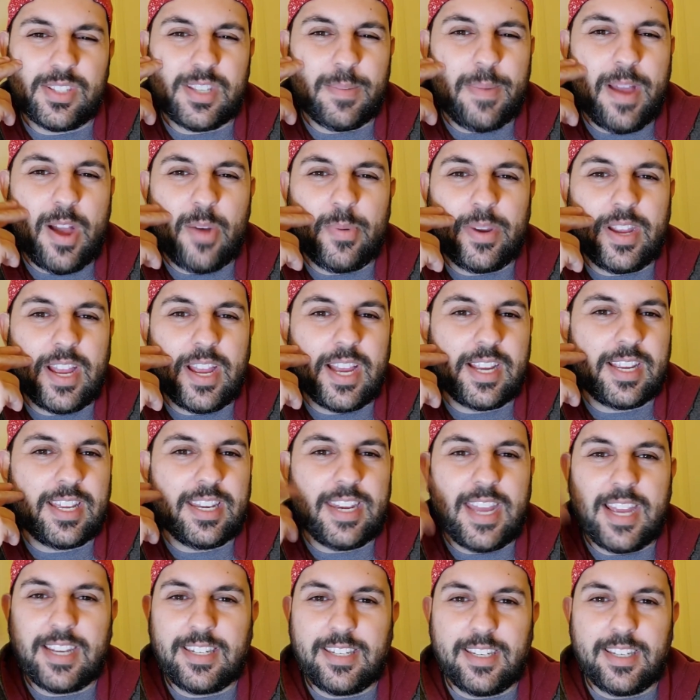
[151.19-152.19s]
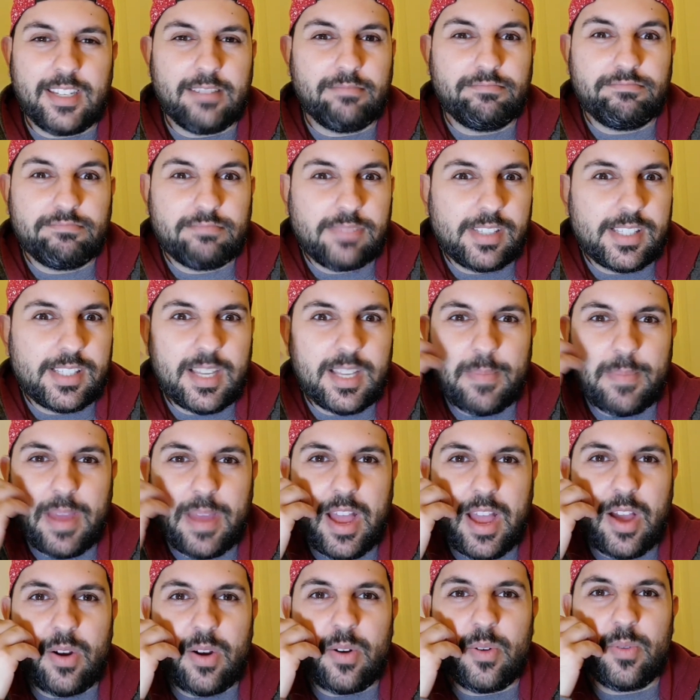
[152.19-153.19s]
Somehow we got connected.
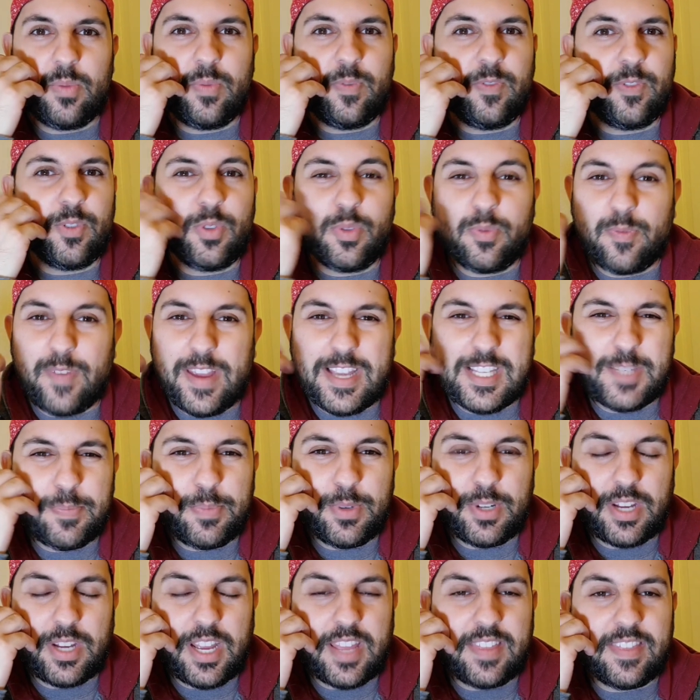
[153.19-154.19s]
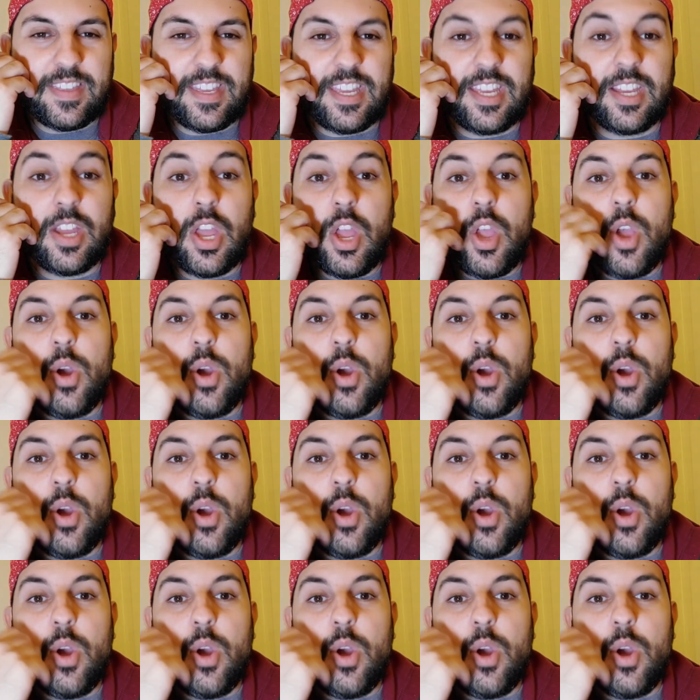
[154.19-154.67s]
Somehow through Facebook, I think.